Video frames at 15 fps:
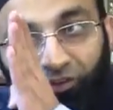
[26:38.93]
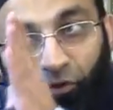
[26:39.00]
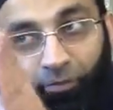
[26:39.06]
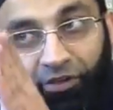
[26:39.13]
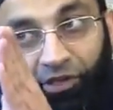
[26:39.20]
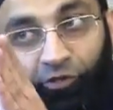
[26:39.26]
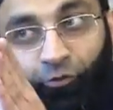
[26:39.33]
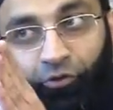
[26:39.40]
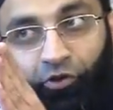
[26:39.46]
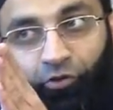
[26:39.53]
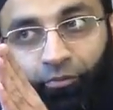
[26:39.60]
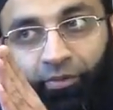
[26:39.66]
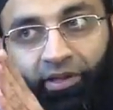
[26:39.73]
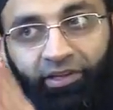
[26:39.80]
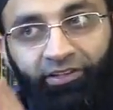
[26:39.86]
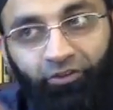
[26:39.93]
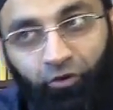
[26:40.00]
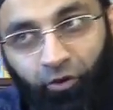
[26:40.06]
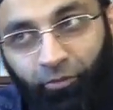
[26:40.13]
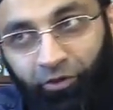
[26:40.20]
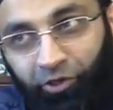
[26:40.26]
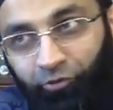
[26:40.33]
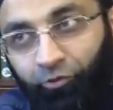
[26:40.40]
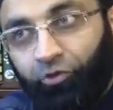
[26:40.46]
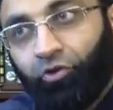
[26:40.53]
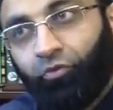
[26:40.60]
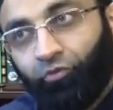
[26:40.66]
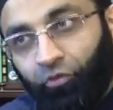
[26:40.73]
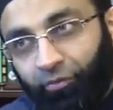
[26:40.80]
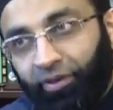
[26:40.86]
it's obligatory on men. It's not obligatory
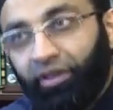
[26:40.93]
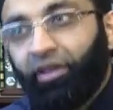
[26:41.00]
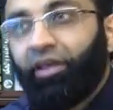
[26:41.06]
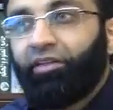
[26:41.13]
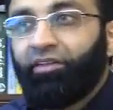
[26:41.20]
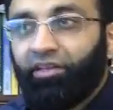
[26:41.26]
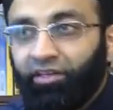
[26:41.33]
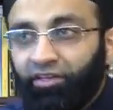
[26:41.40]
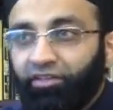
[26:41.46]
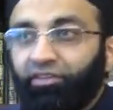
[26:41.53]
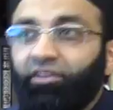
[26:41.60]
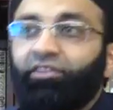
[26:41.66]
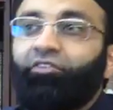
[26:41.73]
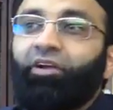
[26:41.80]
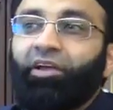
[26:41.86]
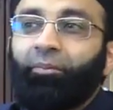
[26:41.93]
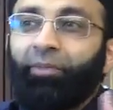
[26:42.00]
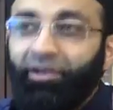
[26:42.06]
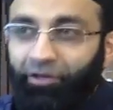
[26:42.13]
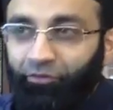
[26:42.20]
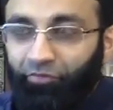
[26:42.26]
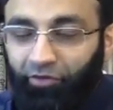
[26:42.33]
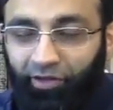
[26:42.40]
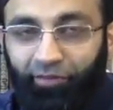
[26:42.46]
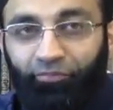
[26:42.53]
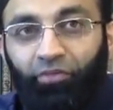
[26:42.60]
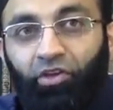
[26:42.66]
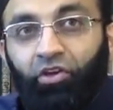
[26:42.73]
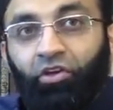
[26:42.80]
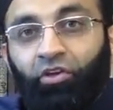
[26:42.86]
on women and the kids. It's recommended for them.
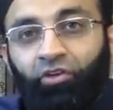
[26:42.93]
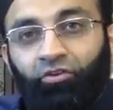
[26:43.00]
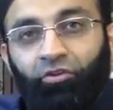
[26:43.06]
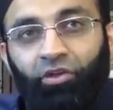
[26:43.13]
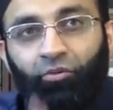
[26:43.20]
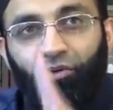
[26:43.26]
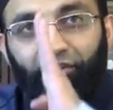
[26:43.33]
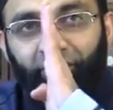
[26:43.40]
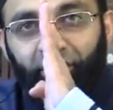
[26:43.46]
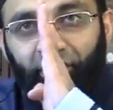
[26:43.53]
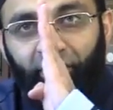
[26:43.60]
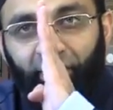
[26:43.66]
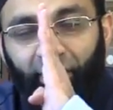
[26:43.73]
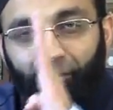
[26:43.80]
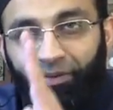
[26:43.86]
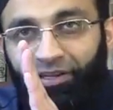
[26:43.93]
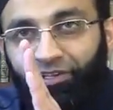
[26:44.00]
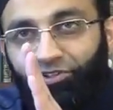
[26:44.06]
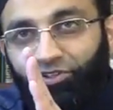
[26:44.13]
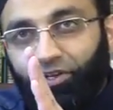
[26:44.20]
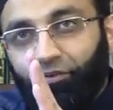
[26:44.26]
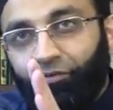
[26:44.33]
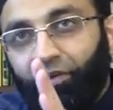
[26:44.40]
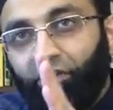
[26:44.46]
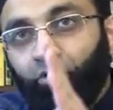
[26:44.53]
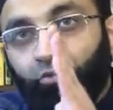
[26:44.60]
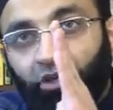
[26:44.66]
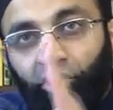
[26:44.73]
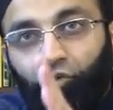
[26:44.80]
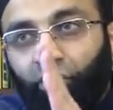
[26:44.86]
So they would say, Hanbali and Shafi'i,
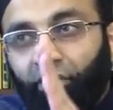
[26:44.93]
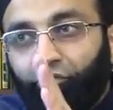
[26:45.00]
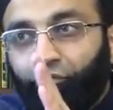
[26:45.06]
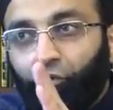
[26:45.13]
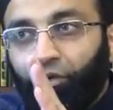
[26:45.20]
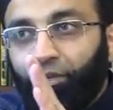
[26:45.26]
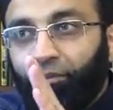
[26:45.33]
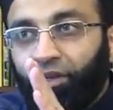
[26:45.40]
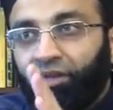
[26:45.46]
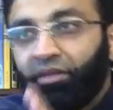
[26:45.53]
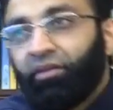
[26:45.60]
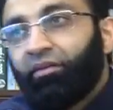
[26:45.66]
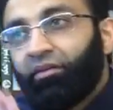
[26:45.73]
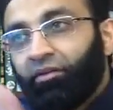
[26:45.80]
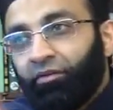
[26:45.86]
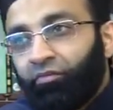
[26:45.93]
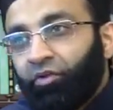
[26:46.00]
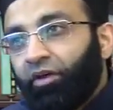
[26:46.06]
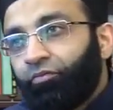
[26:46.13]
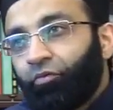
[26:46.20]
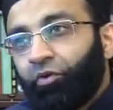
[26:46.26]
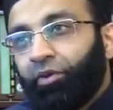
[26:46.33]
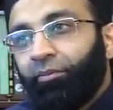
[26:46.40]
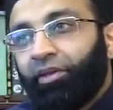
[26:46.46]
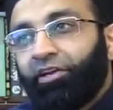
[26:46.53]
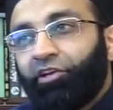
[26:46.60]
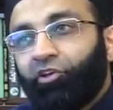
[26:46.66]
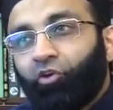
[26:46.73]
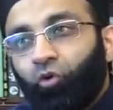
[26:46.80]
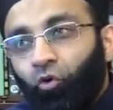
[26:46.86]
you need to have forty men. If you have forty men
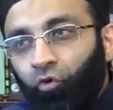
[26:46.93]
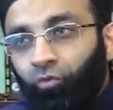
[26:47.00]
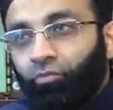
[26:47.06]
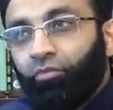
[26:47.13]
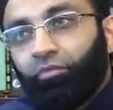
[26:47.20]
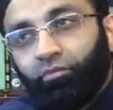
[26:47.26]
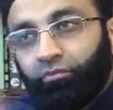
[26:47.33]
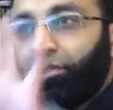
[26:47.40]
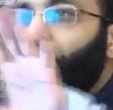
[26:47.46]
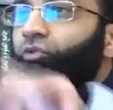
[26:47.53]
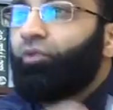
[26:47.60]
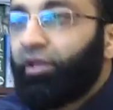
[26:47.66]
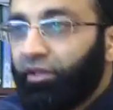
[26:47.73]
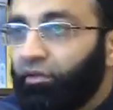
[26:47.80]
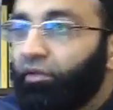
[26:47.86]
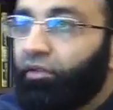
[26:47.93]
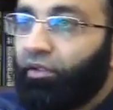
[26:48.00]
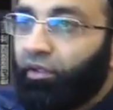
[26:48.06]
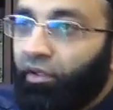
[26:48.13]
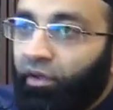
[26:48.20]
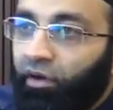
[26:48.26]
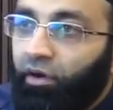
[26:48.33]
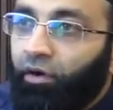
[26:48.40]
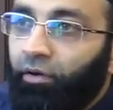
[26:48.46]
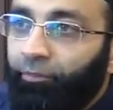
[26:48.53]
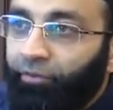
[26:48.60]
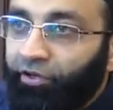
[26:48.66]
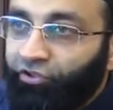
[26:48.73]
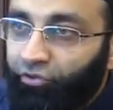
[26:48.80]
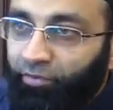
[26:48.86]
at your home, then you can uh,
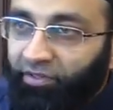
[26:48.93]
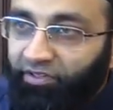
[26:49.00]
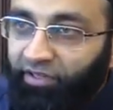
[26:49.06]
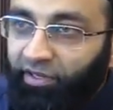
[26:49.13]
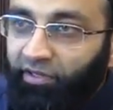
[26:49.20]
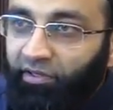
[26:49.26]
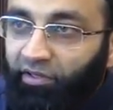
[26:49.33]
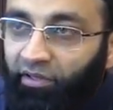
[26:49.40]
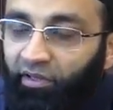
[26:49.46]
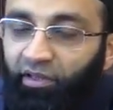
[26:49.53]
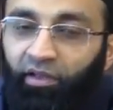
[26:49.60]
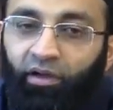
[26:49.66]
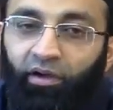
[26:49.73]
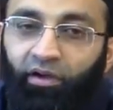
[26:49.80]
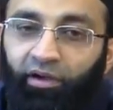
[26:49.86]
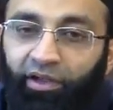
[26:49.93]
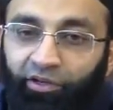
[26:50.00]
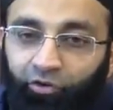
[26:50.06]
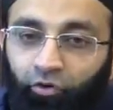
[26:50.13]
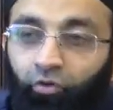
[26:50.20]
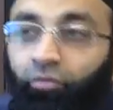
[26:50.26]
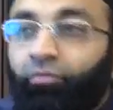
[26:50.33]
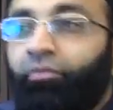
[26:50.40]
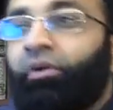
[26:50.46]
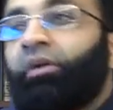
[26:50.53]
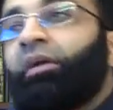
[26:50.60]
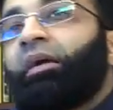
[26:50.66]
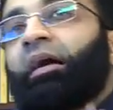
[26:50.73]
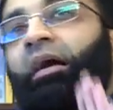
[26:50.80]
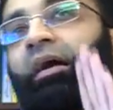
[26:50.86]
pray Jummah Salah uh, at your home.
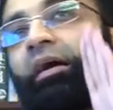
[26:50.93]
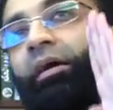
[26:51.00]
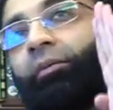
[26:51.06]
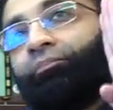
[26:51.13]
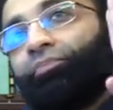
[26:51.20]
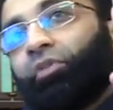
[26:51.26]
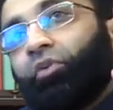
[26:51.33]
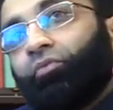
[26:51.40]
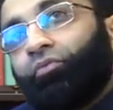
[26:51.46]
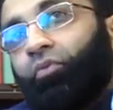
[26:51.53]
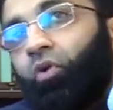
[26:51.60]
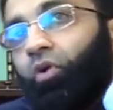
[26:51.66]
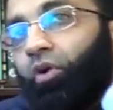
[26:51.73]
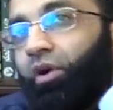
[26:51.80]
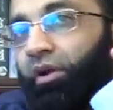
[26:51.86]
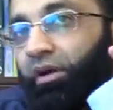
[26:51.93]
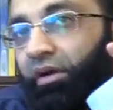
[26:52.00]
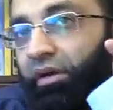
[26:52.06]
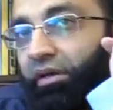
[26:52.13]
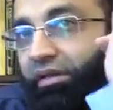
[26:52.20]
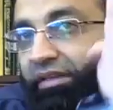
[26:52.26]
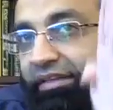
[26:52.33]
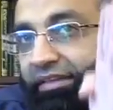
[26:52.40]
Um, for